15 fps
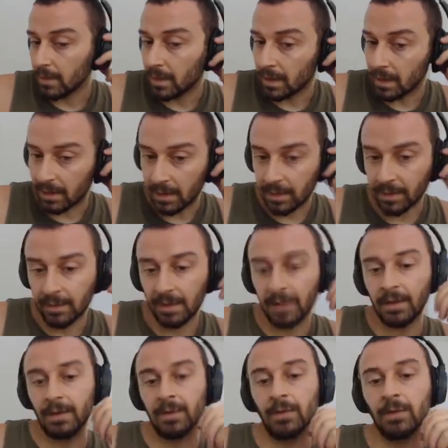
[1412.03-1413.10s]
Again, nothing
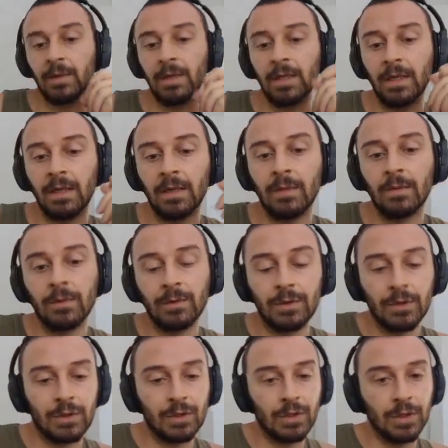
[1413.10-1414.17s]
here that we need. We'll
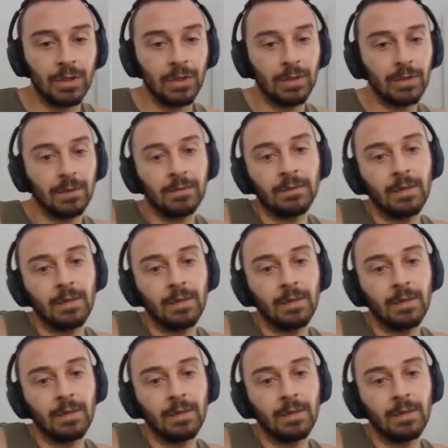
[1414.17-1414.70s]
just chill.